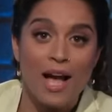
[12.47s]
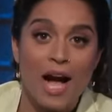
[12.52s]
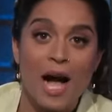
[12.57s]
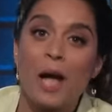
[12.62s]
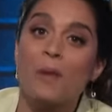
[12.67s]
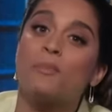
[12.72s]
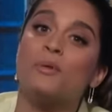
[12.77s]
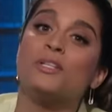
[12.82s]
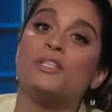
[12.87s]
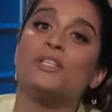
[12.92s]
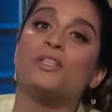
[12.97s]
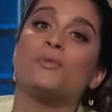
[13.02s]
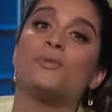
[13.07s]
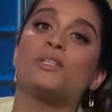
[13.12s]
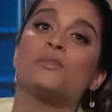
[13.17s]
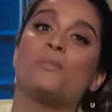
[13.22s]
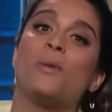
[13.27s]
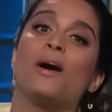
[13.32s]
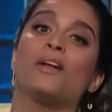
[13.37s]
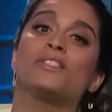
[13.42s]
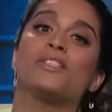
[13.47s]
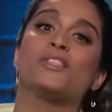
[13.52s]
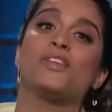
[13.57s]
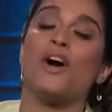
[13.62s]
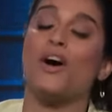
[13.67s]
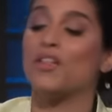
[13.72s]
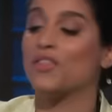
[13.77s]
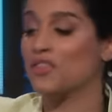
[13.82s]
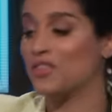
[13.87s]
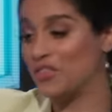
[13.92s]
I printed the responses
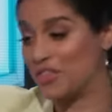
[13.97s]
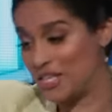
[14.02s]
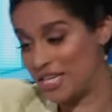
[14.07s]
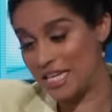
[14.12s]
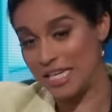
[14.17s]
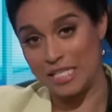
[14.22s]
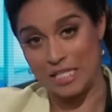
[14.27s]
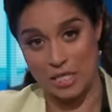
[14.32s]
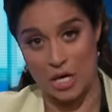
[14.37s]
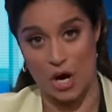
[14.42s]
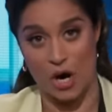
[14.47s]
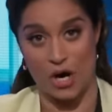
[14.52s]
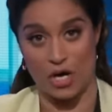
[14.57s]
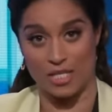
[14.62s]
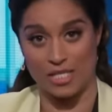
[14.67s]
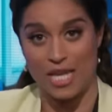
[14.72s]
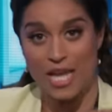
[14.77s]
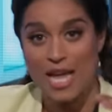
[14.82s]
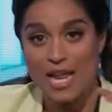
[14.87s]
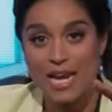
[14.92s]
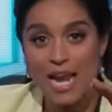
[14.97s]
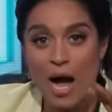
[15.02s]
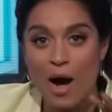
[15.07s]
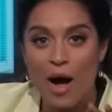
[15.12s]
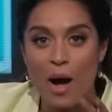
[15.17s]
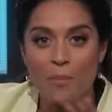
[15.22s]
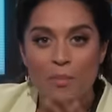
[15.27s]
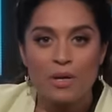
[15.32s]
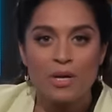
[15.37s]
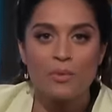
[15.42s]
on these cards. Now,
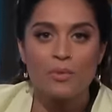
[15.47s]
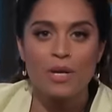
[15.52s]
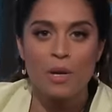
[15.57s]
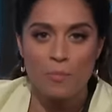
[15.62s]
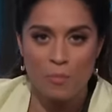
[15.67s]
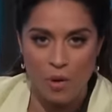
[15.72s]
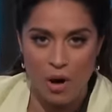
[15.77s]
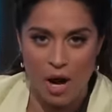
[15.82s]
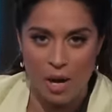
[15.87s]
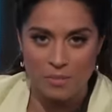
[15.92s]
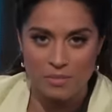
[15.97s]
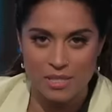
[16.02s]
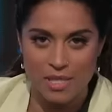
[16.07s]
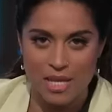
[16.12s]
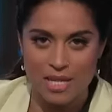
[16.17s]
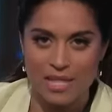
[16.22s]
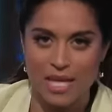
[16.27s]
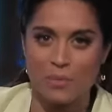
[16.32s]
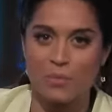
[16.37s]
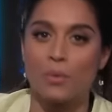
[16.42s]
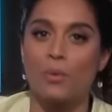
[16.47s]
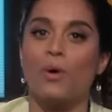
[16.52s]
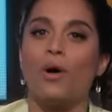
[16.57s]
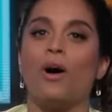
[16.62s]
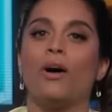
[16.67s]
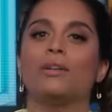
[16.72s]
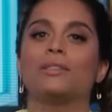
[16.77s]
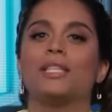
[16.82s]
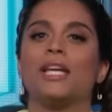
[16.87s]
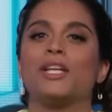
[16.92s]
I'm going to read a prompt, and then we will
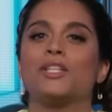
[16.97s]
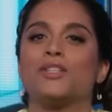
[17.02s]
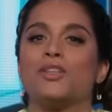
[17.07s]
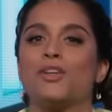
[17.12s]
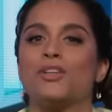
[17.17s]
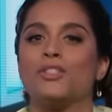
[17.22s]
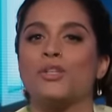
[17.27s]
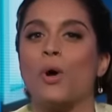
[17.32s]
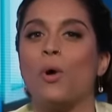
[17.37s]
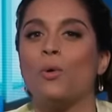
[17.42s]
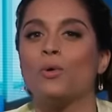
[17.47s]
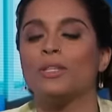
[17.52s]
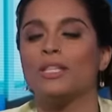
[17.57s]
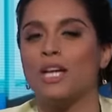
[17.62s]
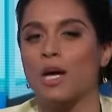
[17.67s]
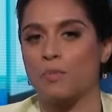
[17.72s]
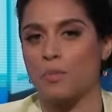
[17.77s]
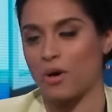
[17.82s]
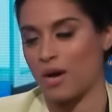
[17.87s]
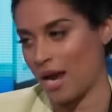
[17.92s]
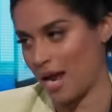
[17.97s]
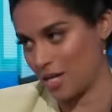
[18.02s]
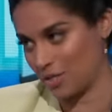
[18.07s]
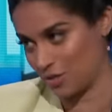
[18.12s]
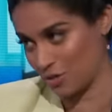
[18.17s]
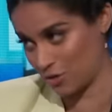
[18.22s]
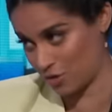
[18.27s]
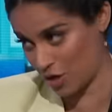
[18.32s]
all take turns holding up our answers.